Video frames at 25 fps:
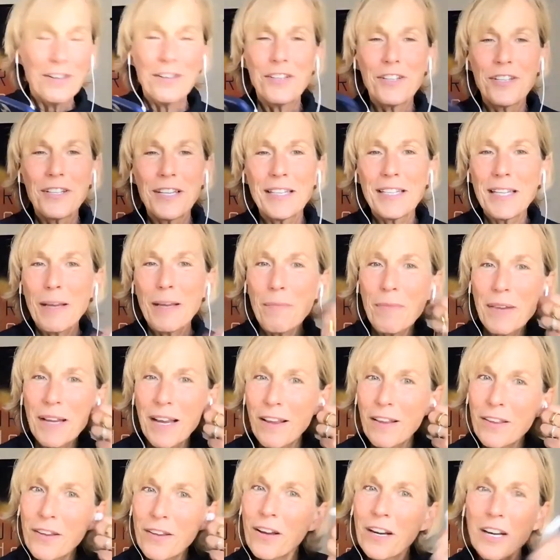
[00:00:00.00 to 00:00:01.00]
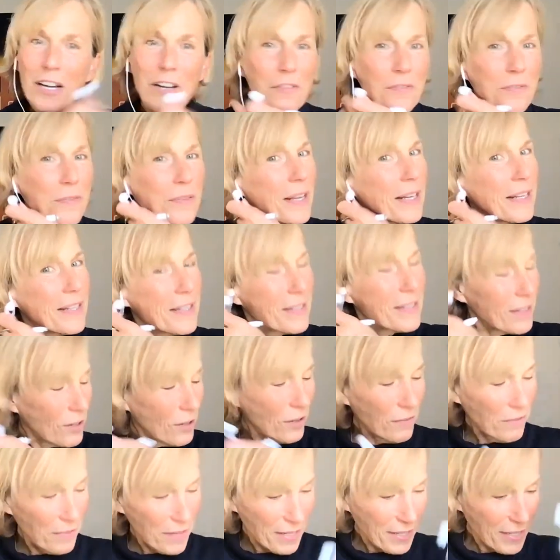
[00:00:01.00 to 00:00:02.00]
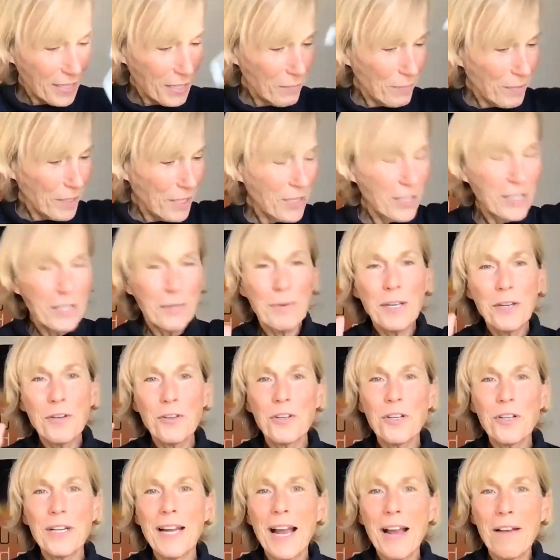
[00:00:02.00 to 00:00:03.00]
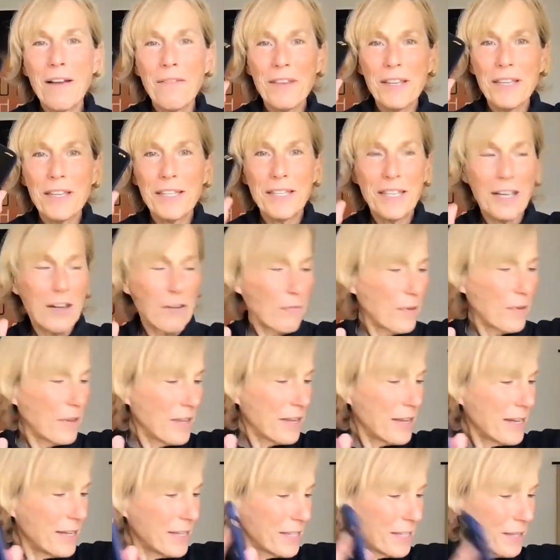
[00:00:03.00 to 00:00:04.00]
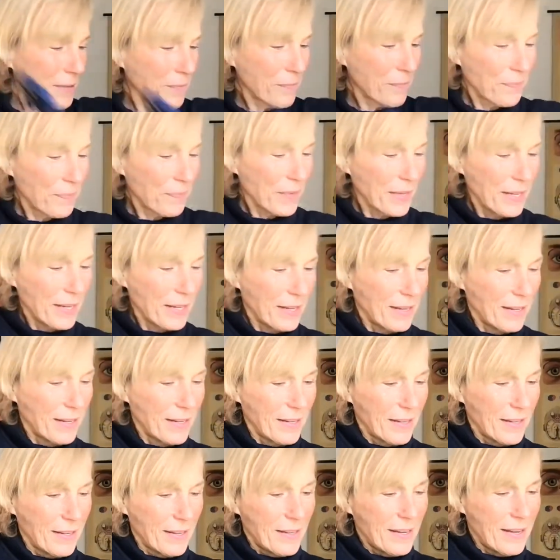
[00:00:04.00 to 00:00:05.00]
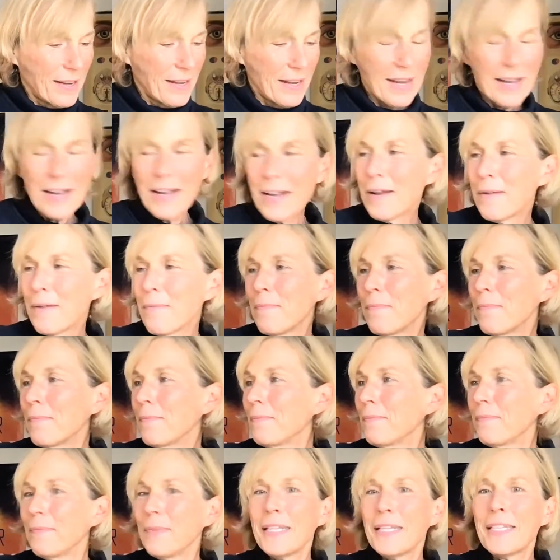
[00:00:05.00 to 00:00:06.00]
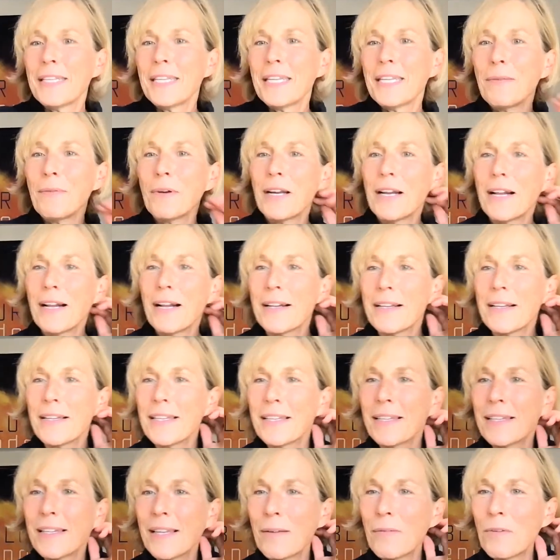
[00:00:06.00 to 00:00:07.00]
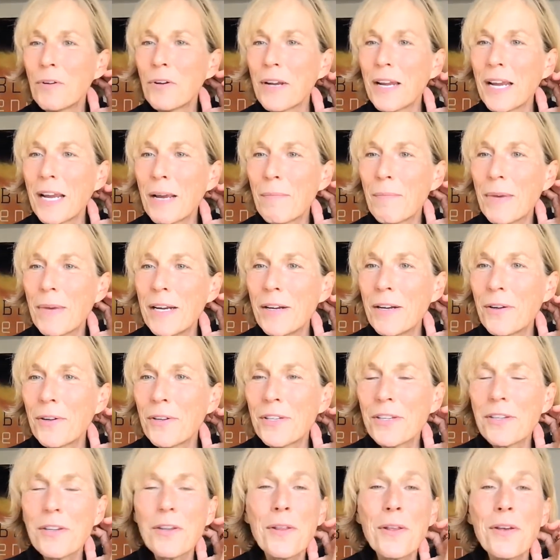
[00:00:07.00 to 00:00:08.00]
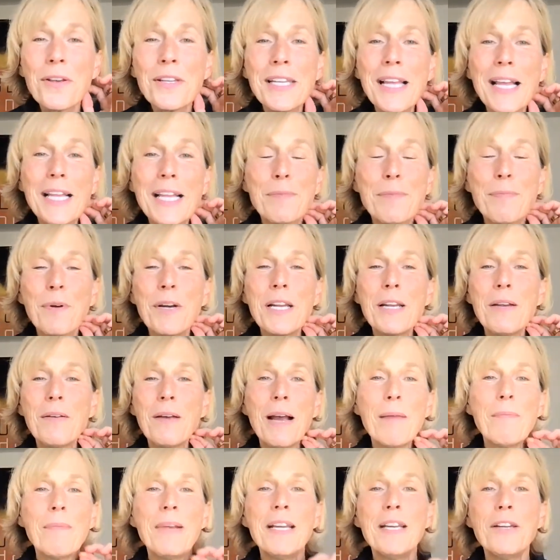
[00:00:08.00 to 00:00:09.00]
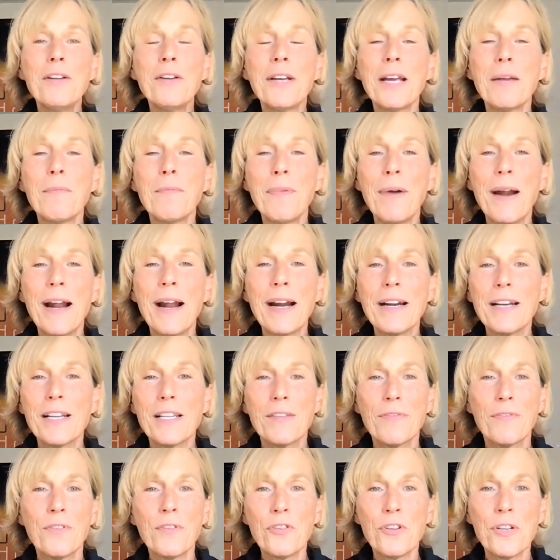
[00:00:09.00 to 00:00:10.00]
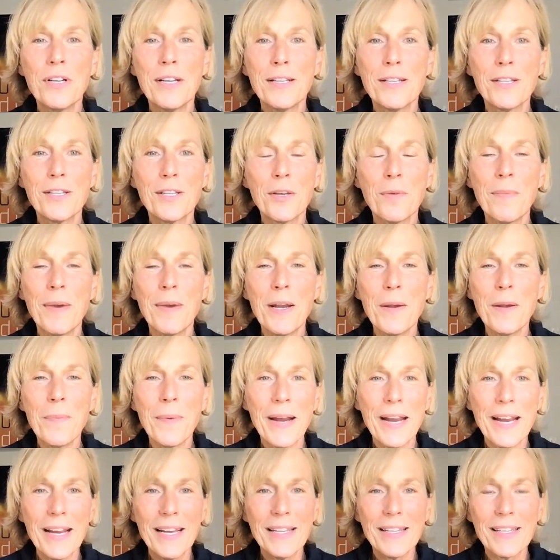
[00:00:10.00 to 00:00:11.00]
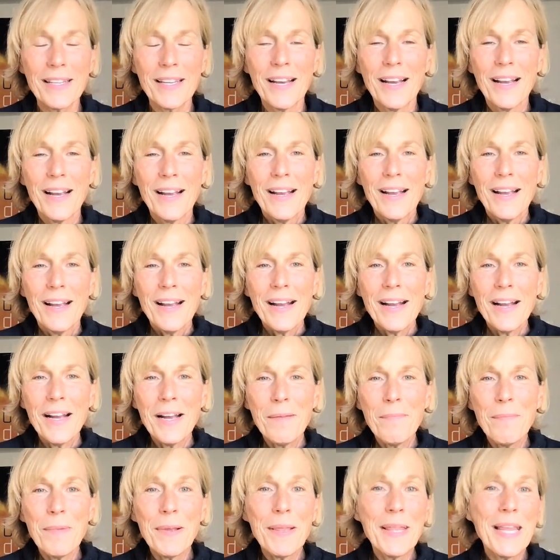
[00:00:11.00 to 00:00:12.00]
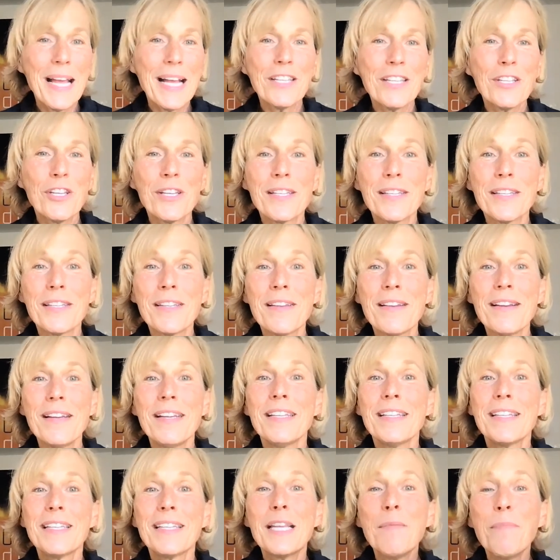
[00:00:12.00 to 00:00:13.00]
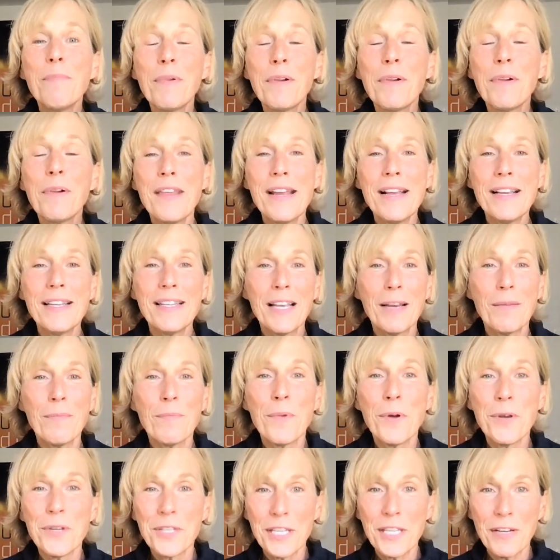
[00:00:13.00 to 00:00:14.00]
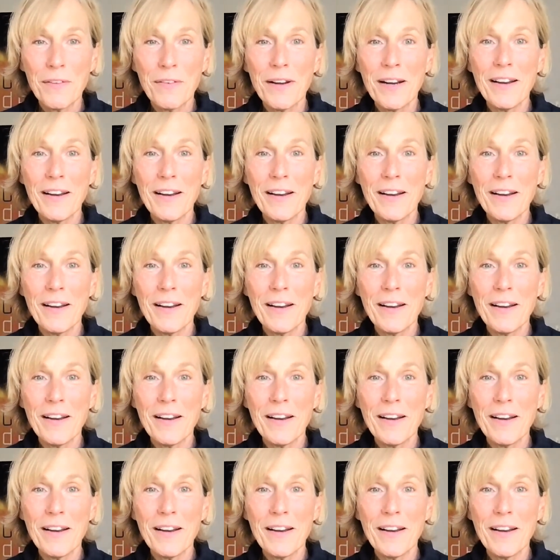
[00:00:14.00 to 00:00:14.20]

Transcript: something I thought of that's convenient, because we usually have this stuff with us. Let's see what else. I'm looking at my notes. So that's pretty, I mean, you can practice fusion in so many ways, but that's just simple things that most